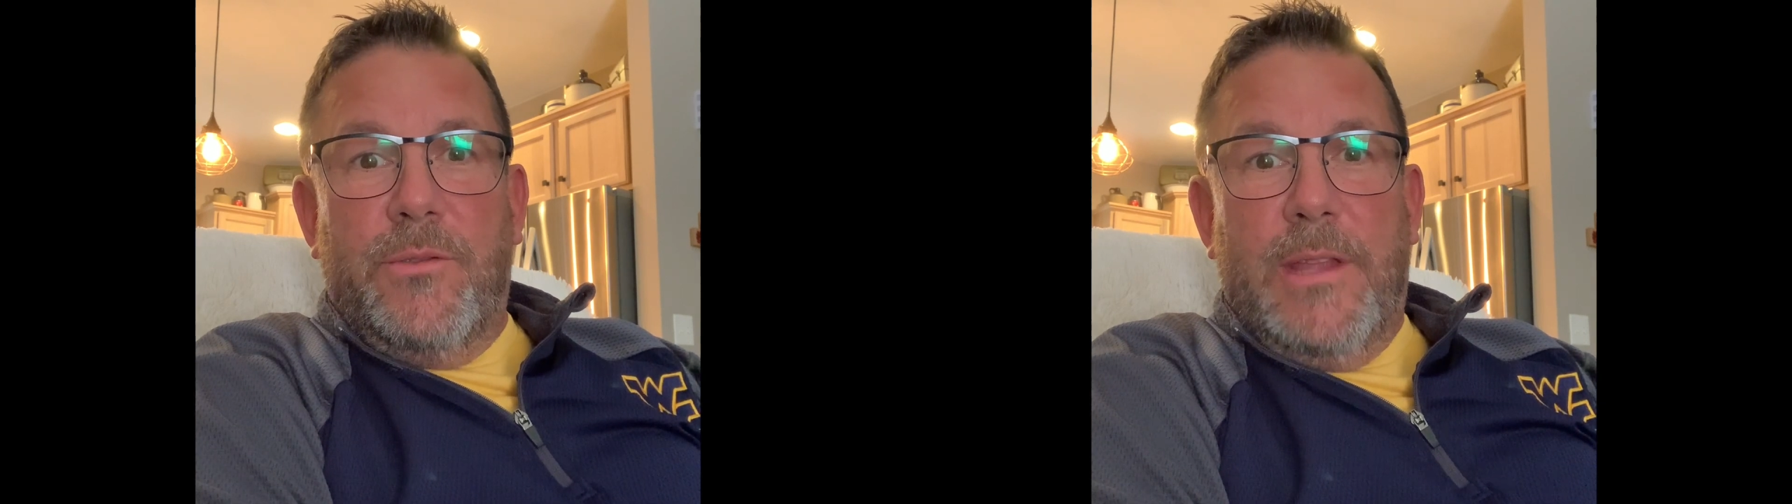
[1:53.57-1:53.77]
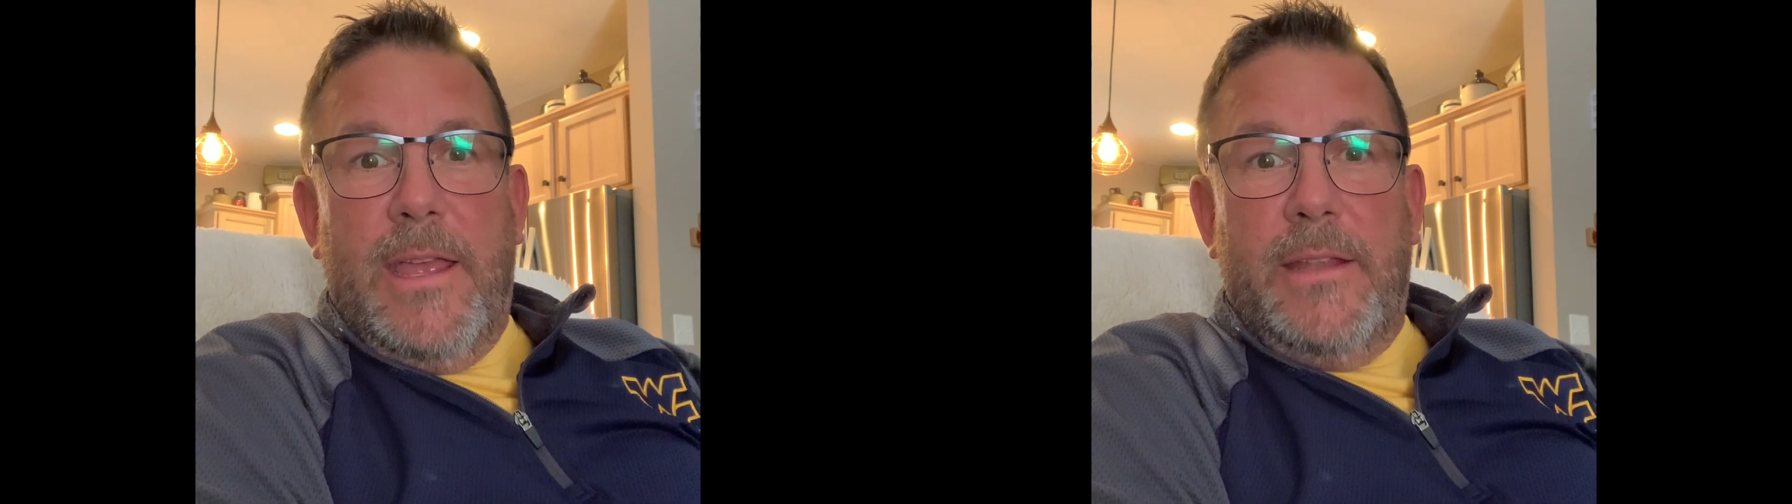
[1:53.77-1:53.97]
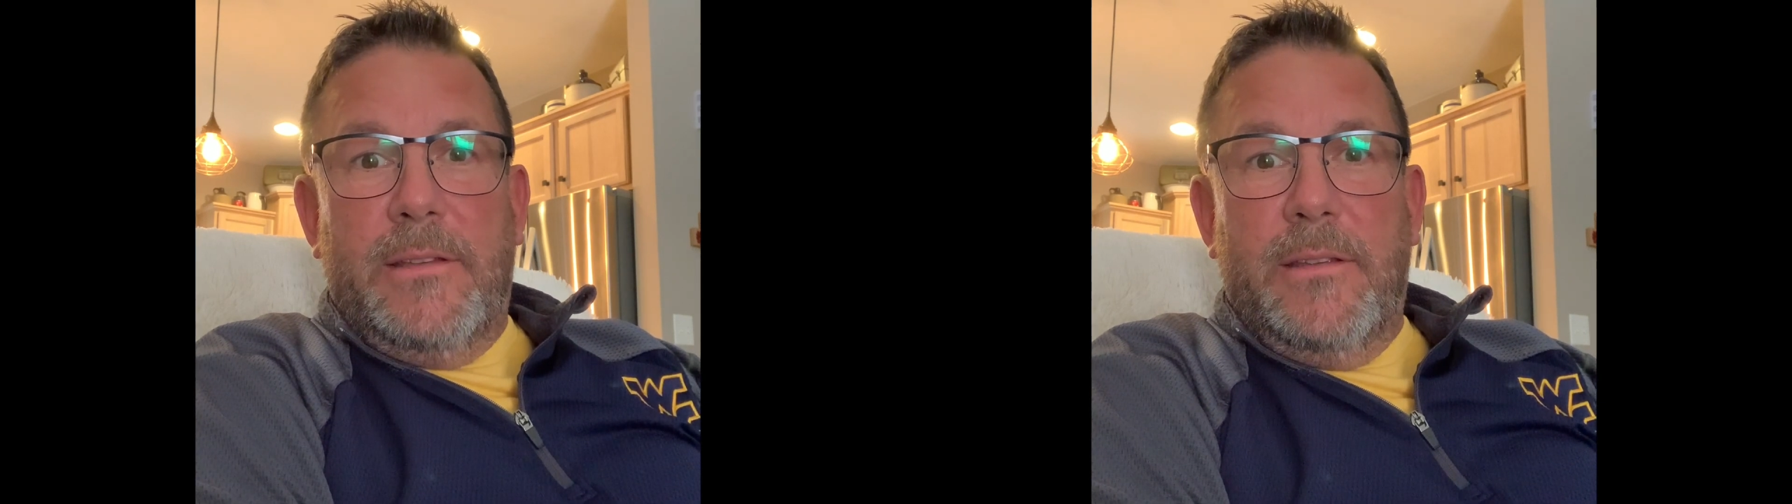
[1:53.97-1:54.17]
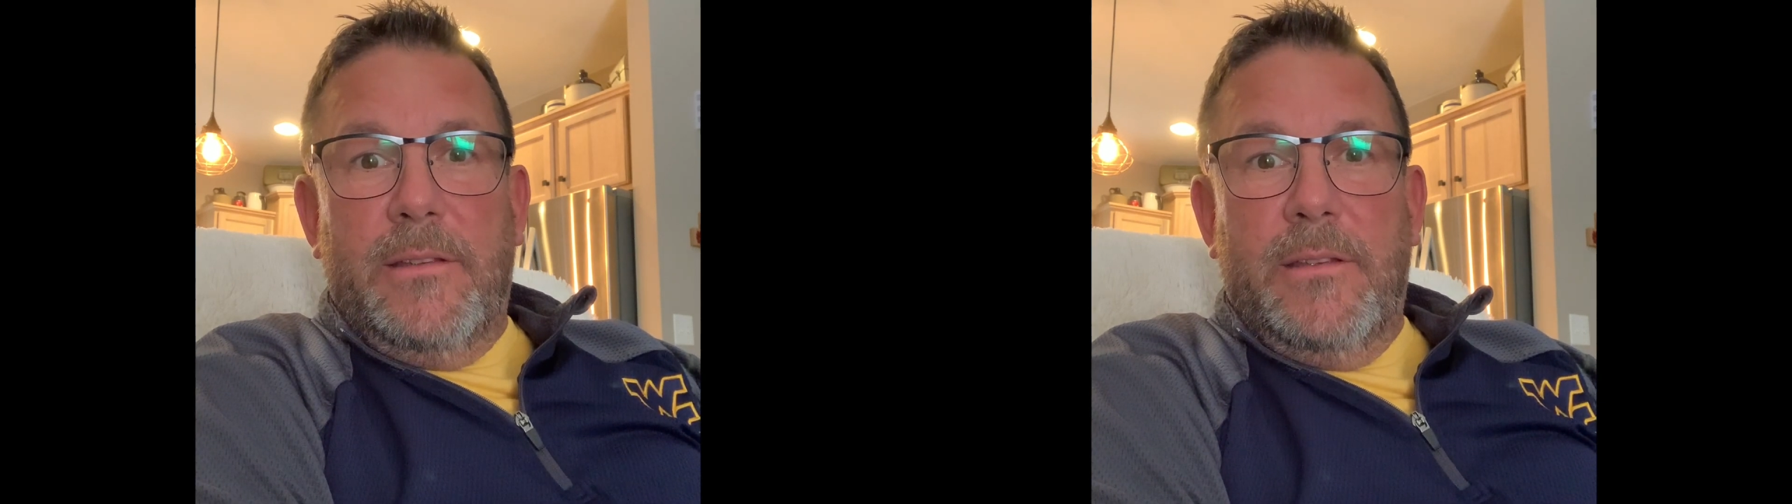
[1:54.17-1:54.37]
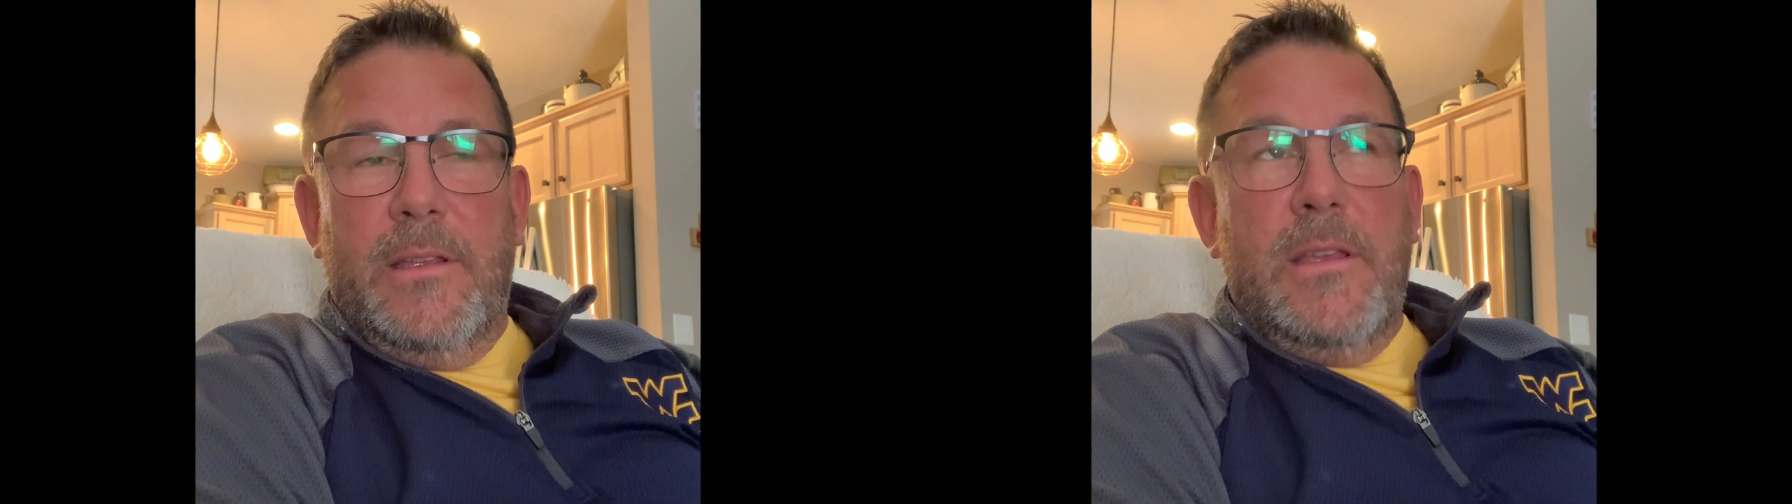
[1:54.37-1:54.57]
on that.
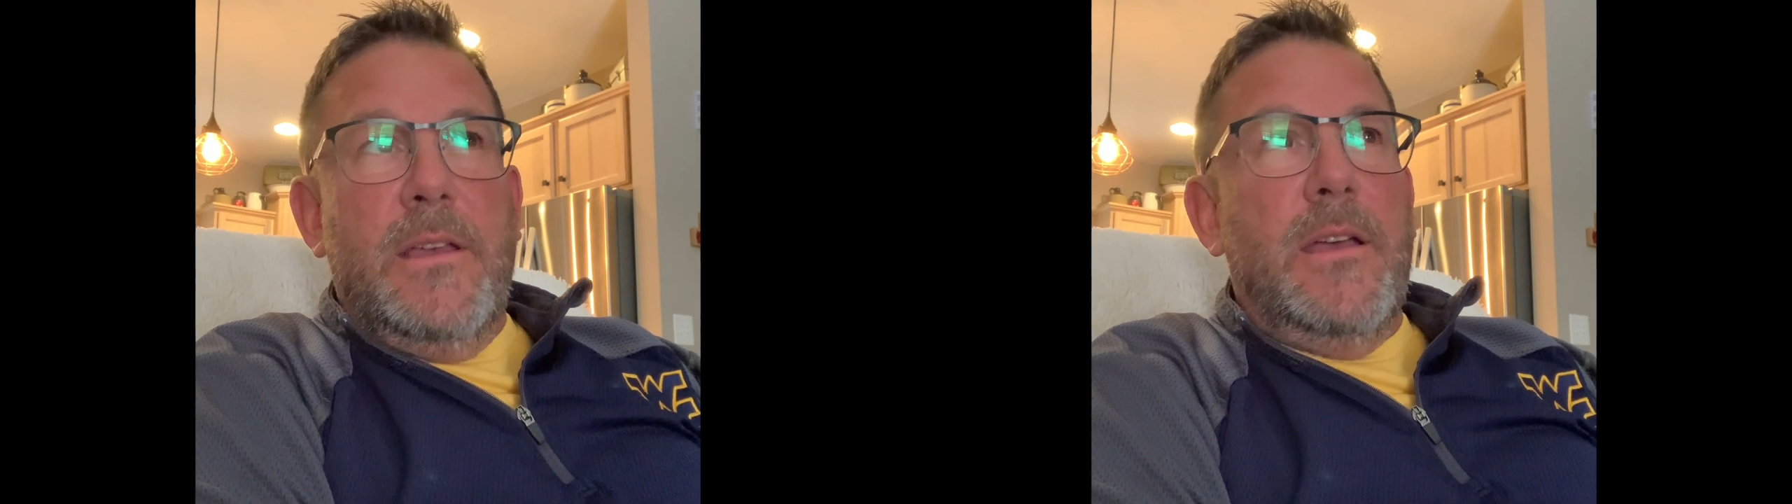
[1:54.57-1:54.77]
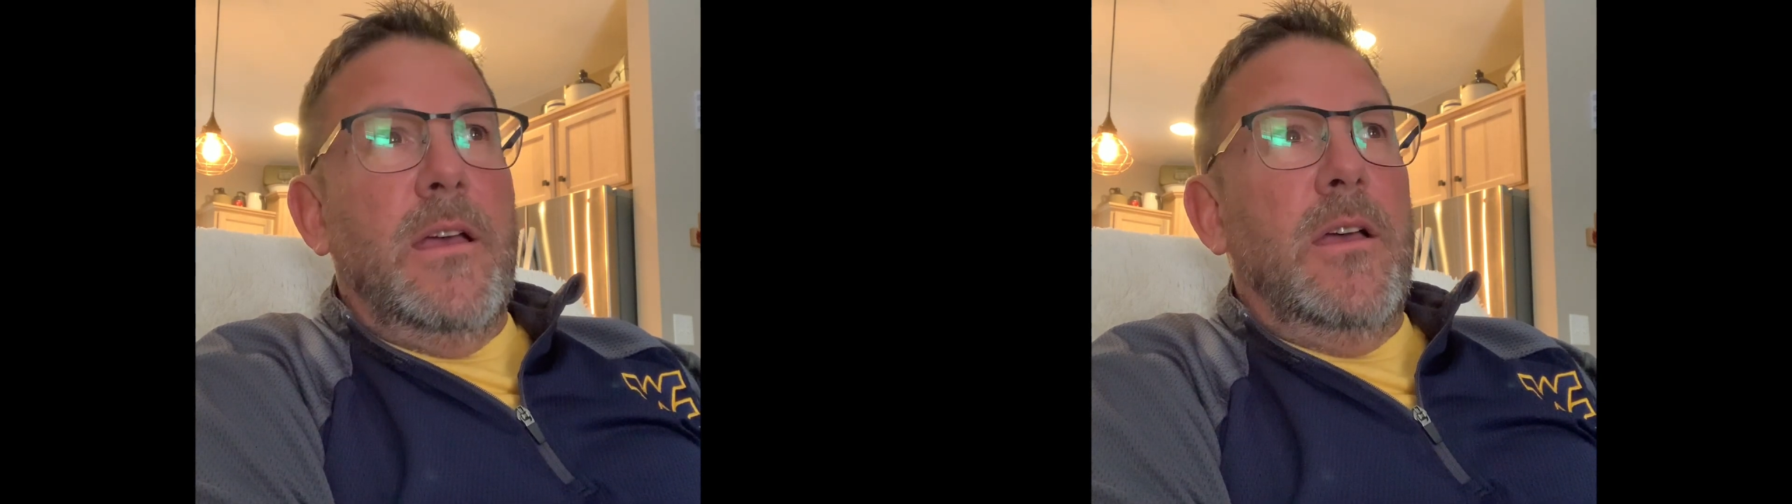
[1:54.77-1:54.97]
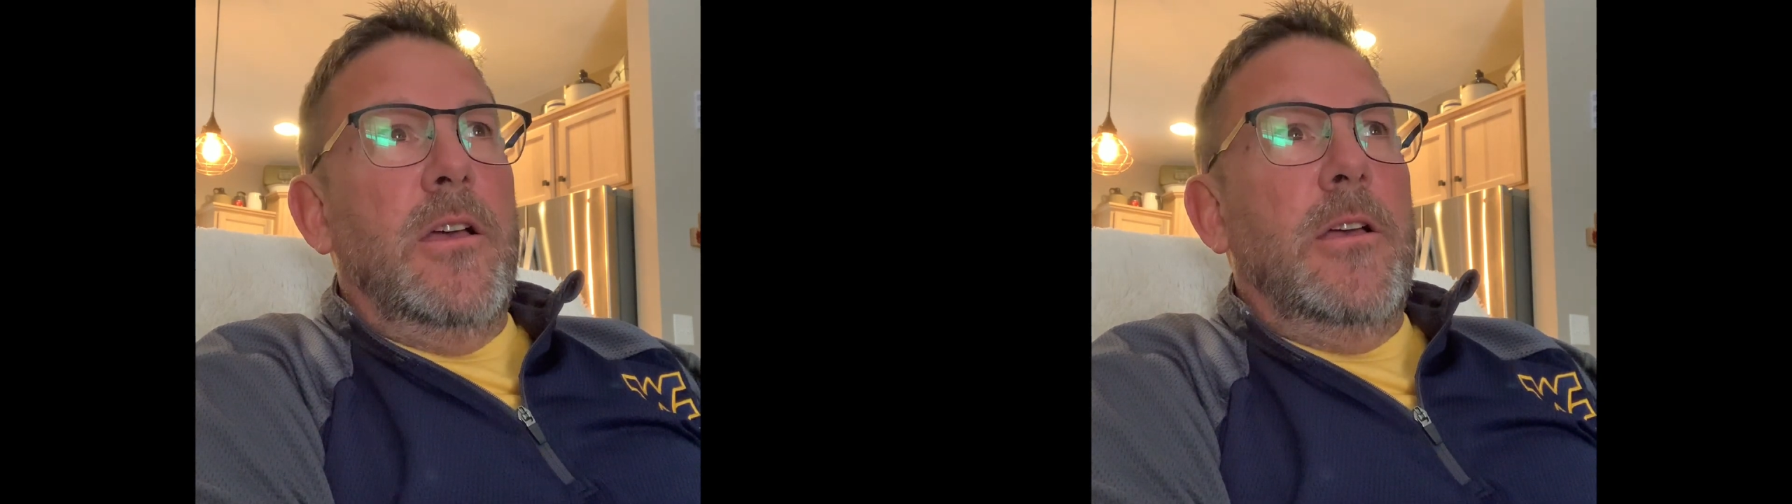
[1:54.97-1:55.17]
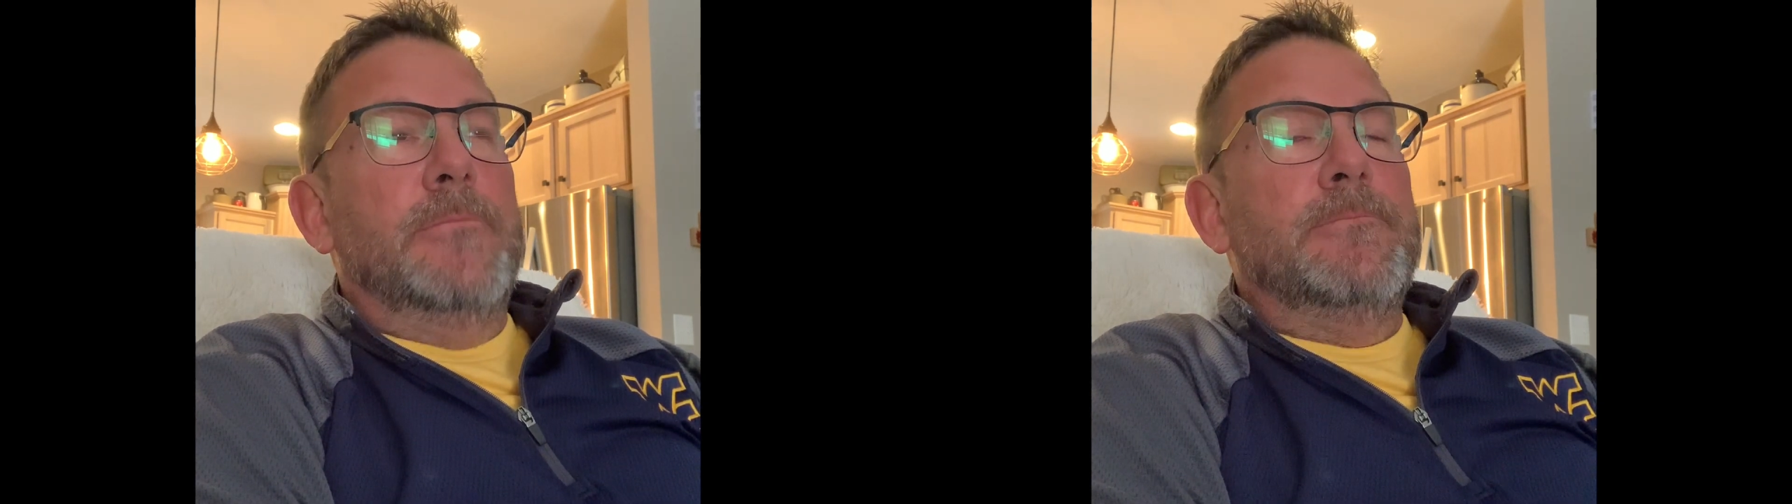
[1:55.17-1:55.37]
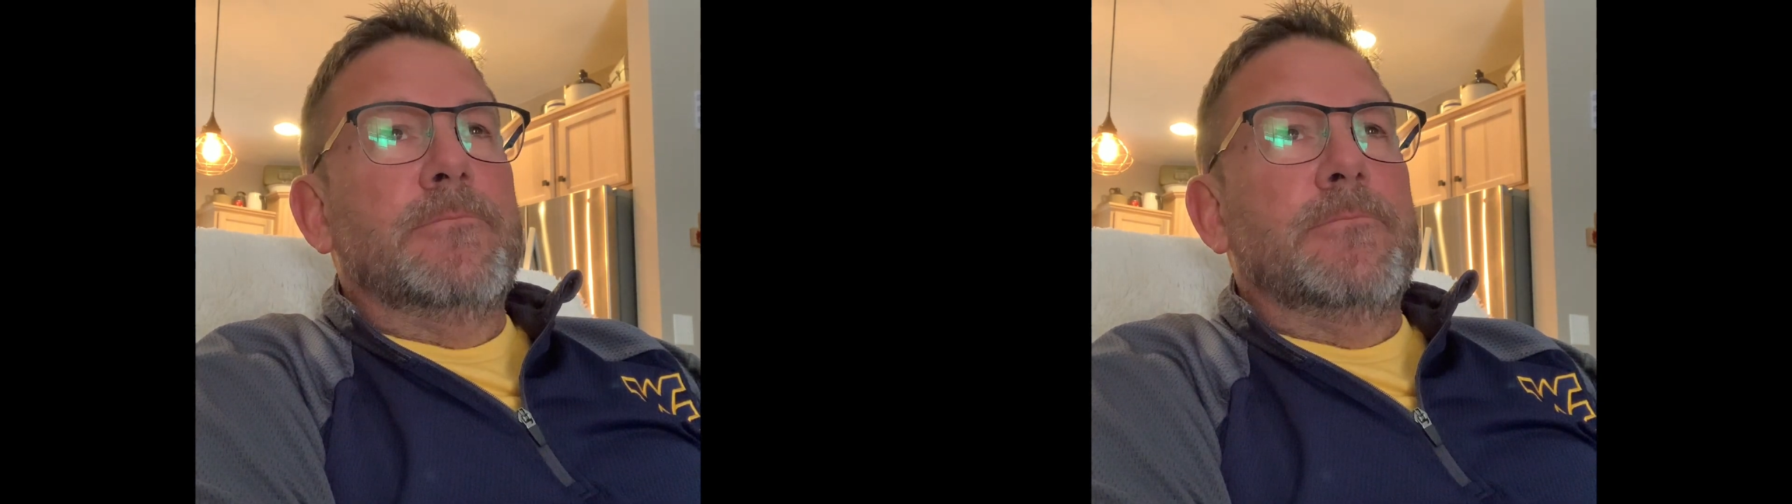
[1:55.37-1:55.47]
Um,